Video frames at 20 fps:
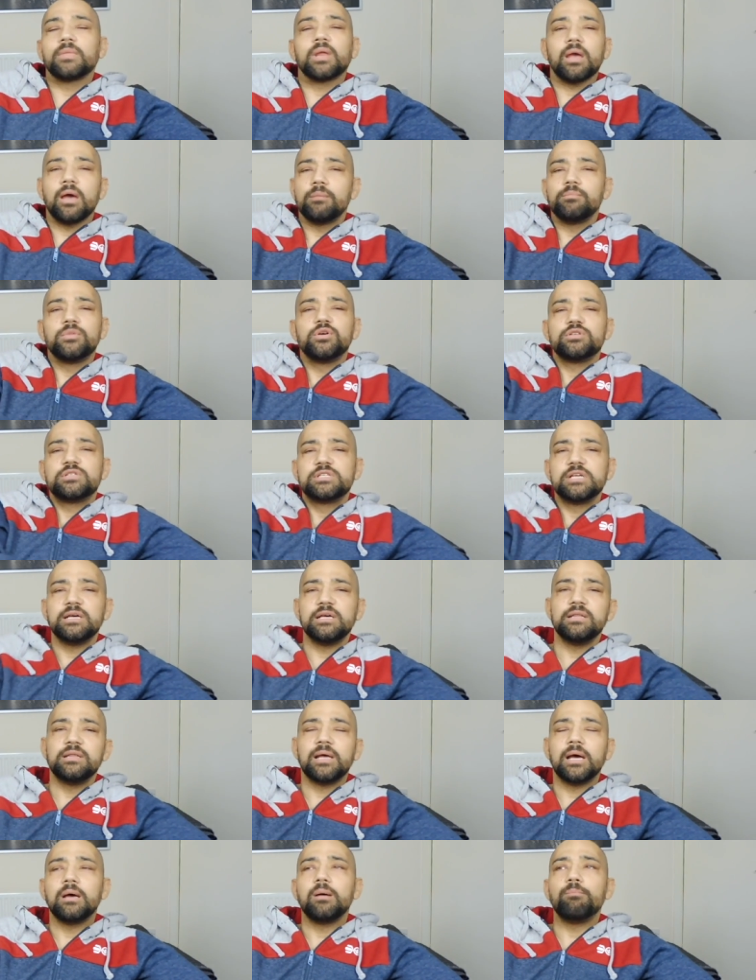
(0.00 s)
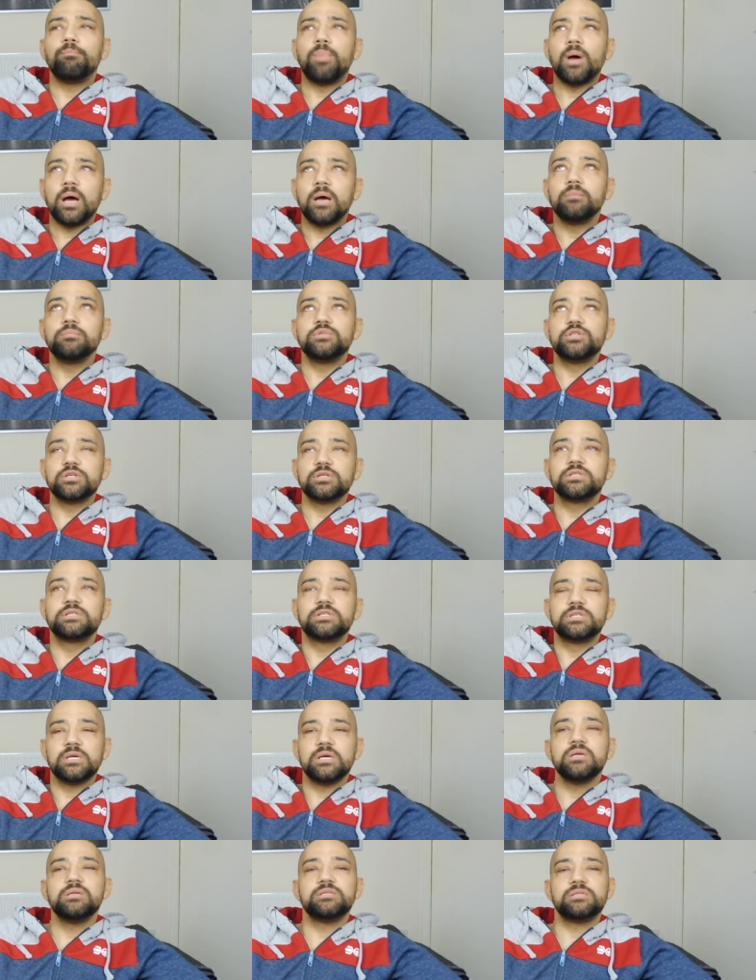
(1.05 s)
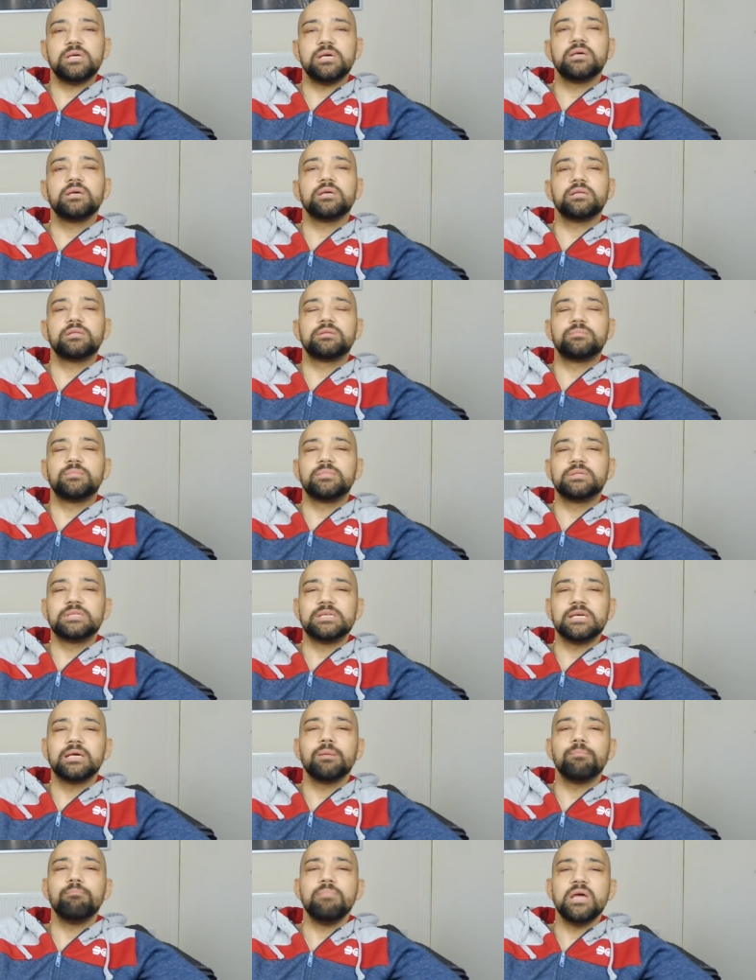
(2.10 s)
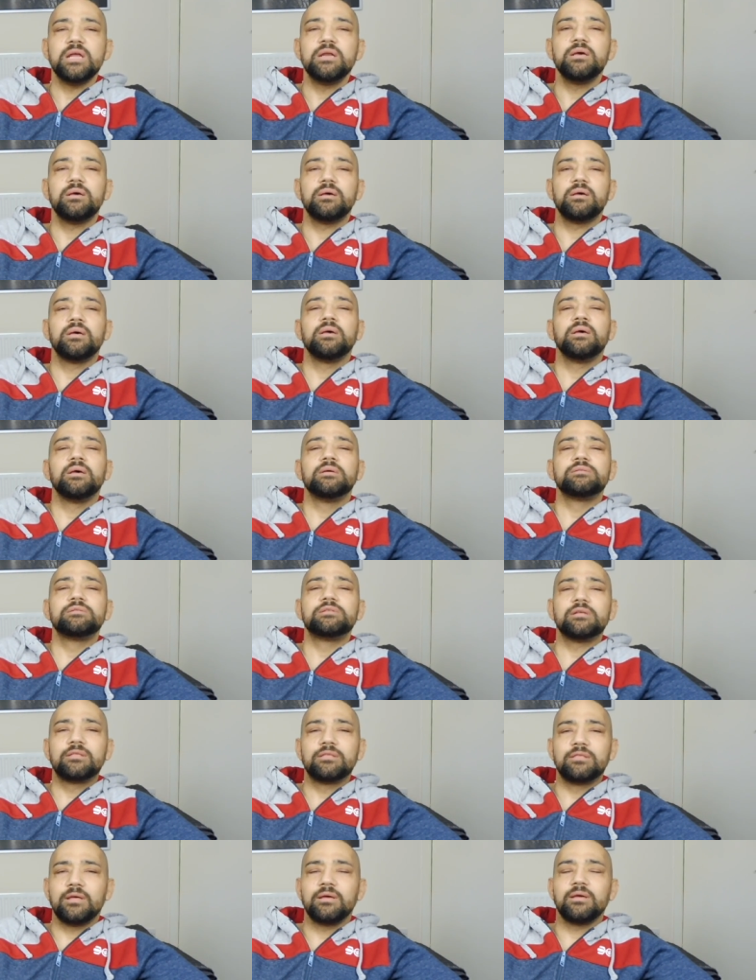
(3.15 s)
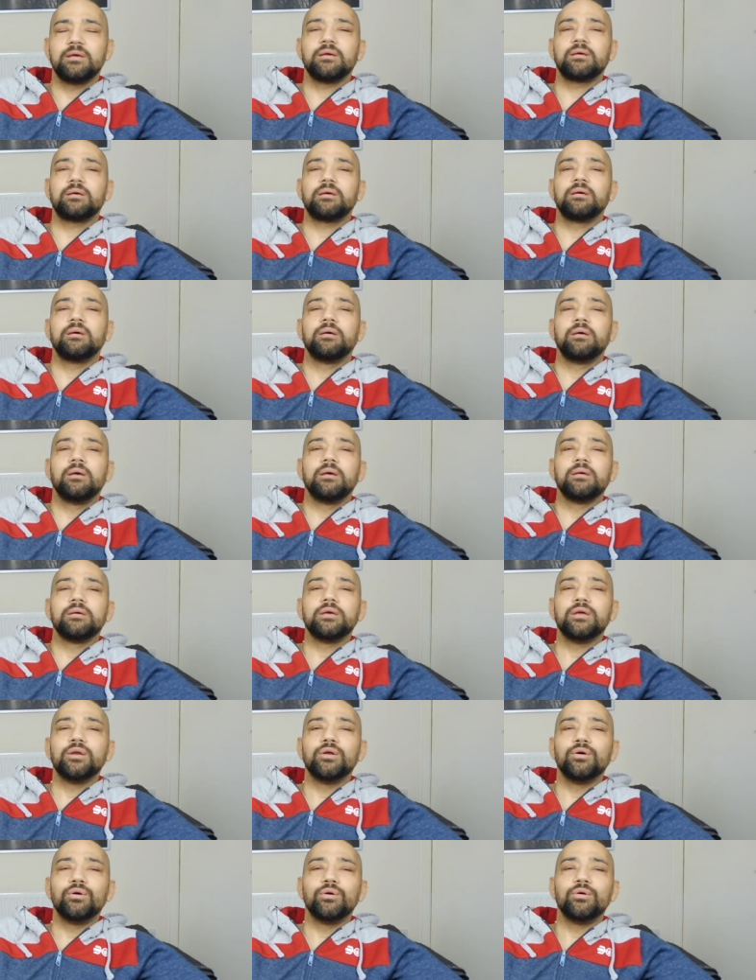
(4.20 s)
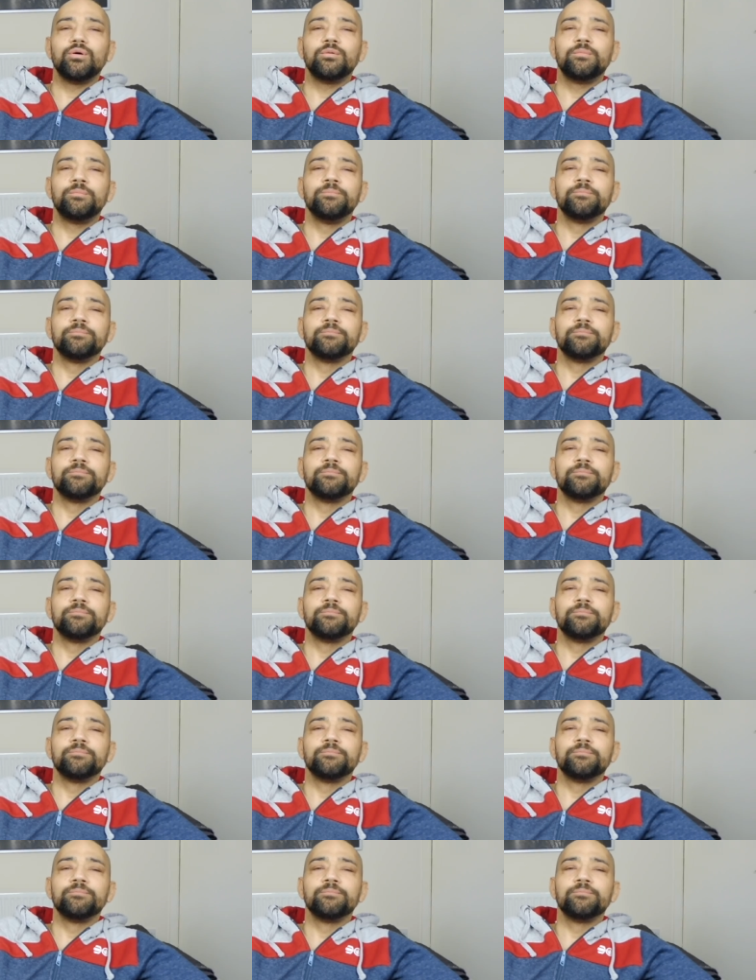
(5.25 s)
I'm not saying that, but I'm just saying take a minute to think, you know,